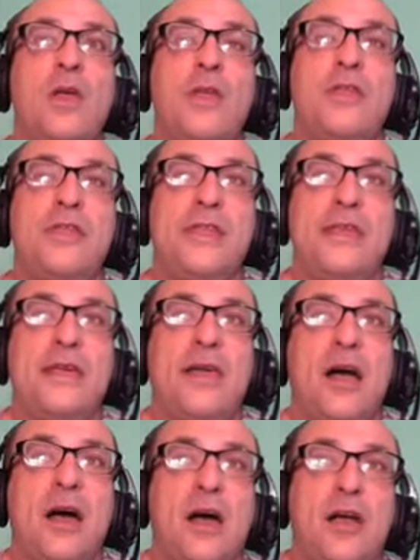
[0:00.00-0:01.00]

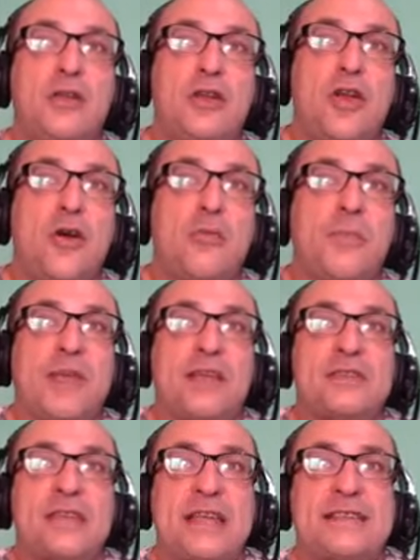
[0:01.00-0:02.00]

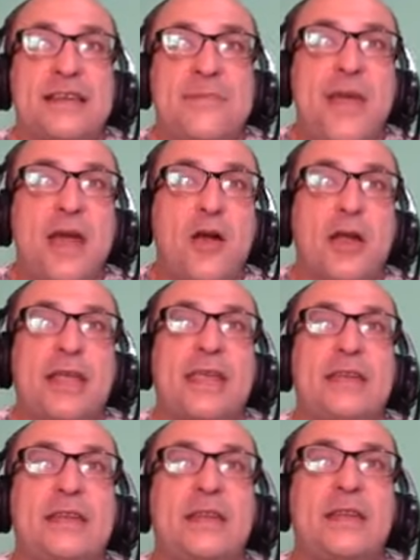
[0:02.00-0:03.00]
Because as an
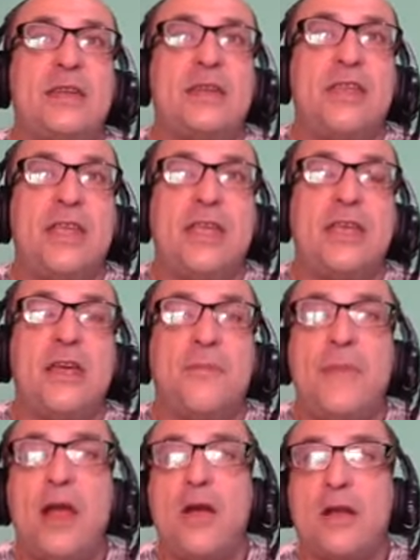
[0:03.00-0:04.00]
American, we
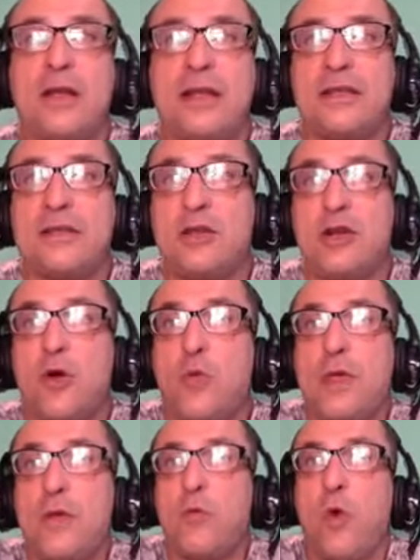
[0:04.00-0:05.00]

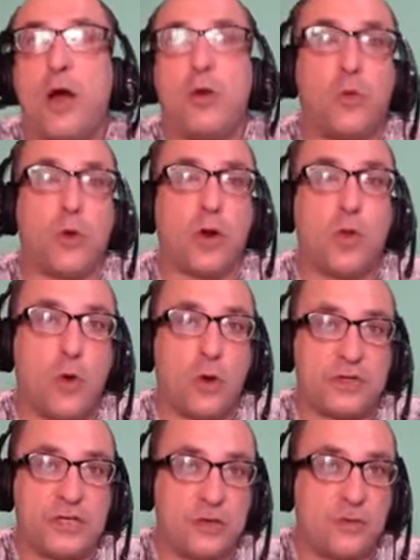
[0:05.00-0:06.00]
won World
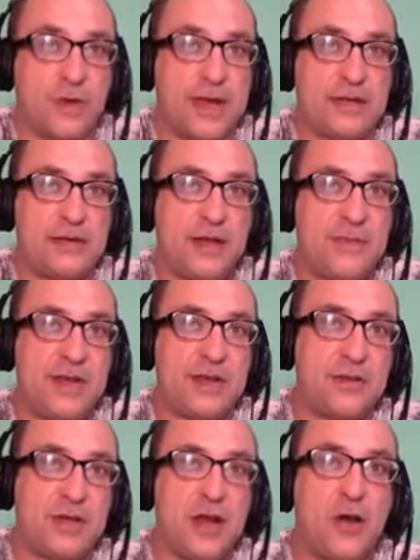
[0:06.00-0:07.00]
War II, right? I
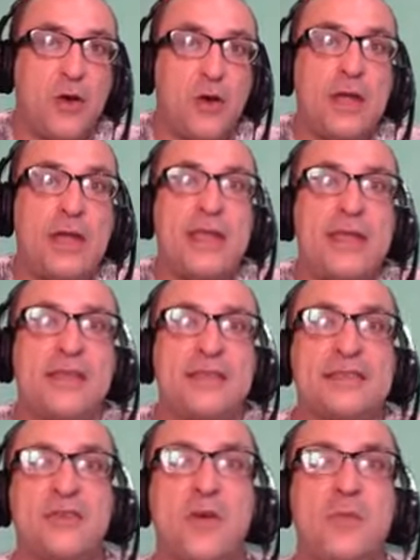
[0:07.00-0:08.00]
mean,
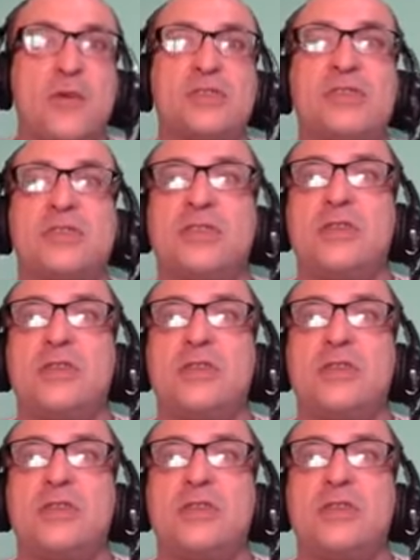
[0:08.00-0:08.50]
this is almost,